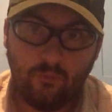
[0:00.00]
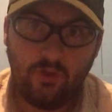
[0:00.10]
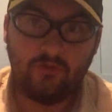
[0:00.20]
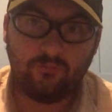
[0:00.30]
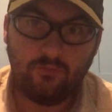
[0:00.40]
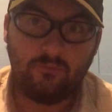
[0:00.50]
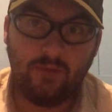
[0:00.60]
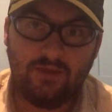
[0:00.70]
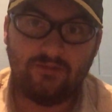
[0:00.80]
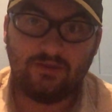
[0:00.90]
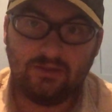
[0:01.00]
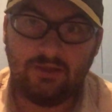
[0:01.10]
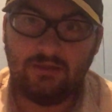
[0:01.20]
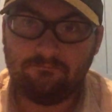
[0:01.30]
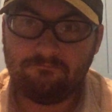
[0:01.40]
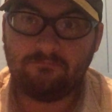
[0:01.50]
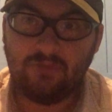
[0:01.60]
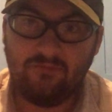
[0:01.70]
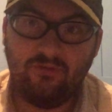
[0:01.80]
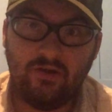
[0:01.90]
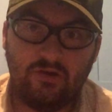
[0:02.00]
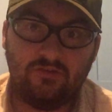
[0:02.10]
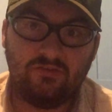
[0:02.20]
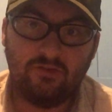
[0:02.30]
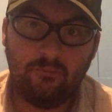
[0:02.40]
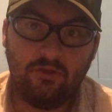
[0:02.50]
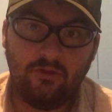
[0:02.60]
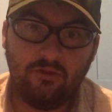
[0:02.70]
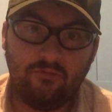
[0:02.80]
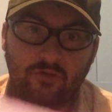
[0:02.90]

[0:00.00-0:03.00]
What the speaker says: which was basically a very similar